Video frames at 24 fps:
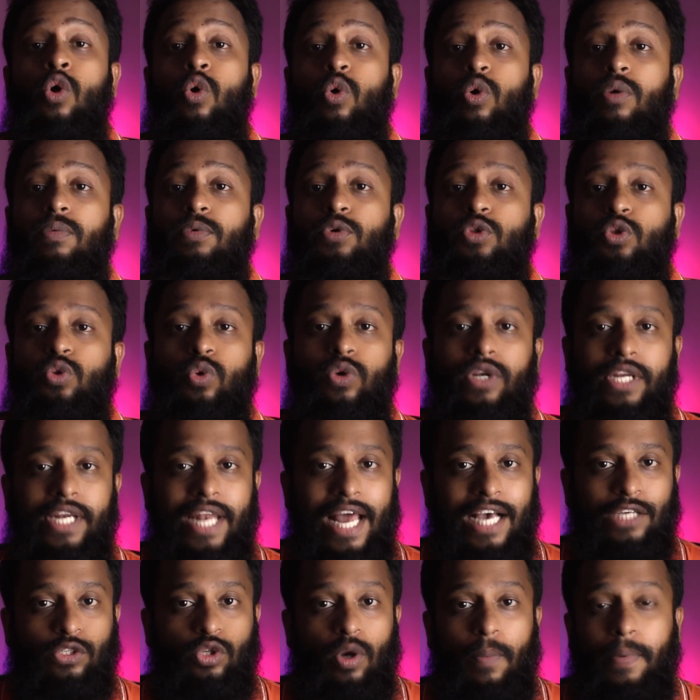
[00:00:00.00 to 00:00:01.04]
Ubuntu
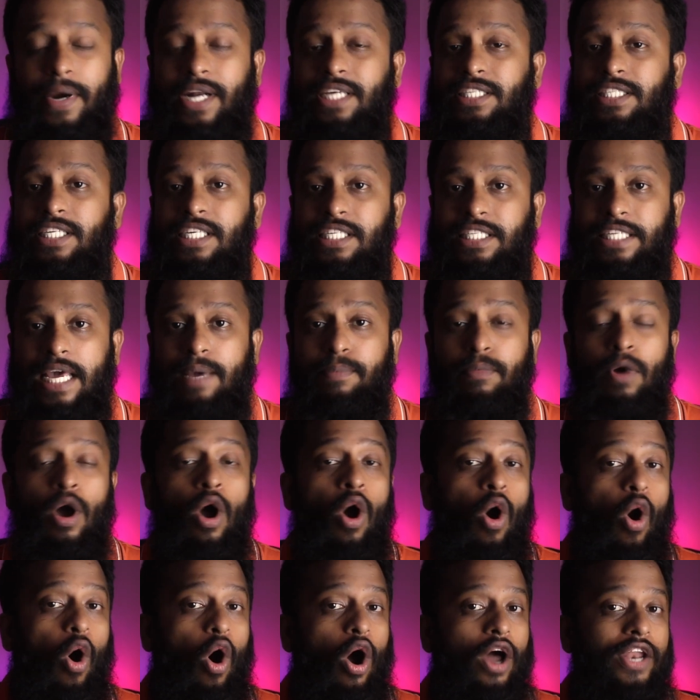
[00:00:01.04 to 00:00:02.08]
Linux operating system
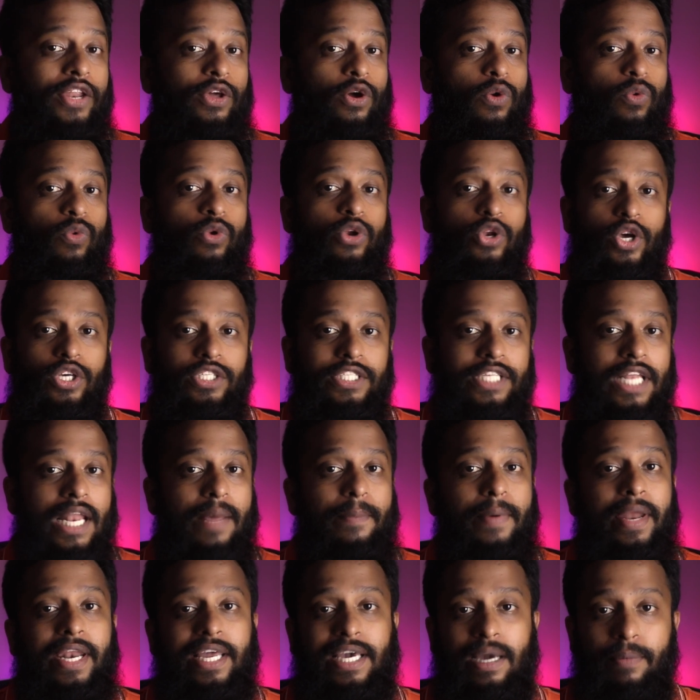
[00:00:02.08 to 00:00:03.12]
on your Windows
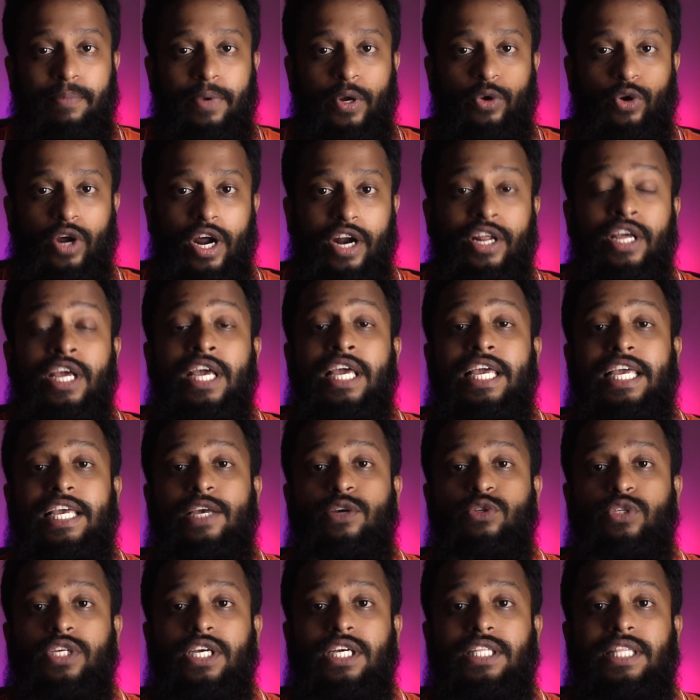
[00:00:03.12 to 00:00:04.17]
11 computer
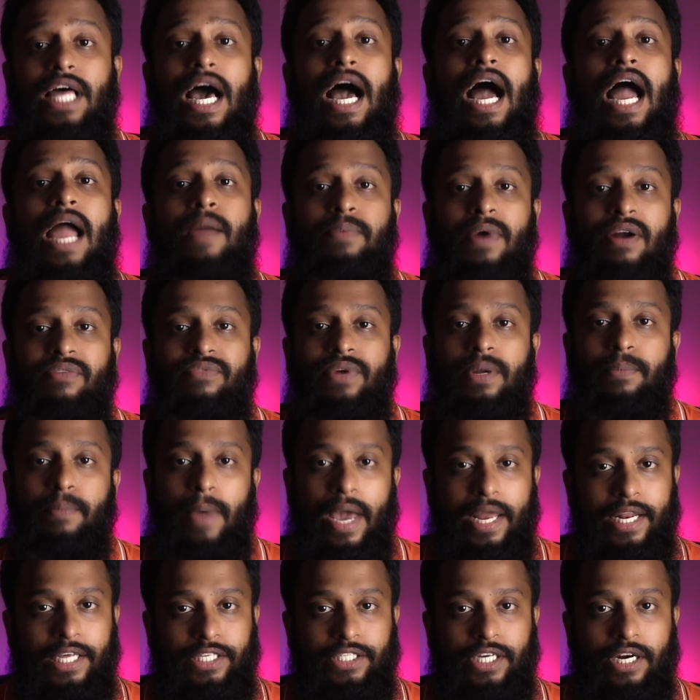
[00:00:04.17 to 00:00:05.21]
using the Hyper-V
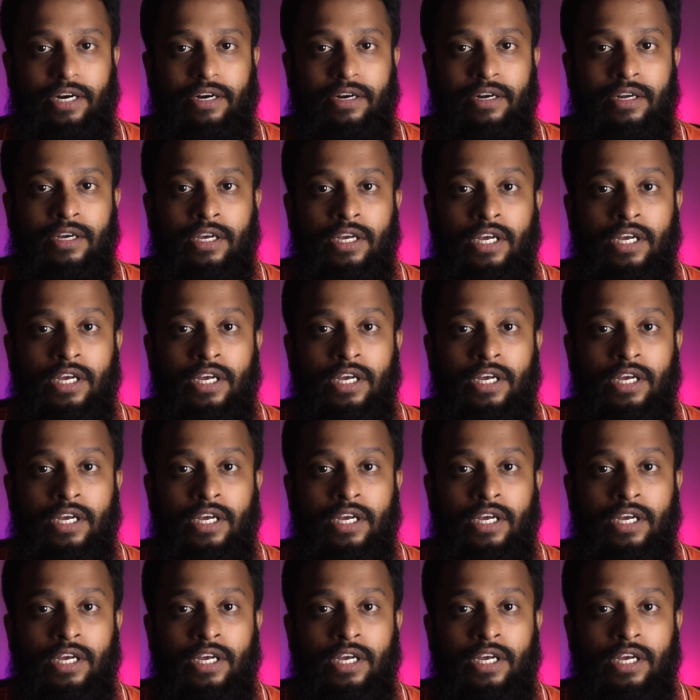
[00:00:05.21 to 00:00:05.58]
Manager.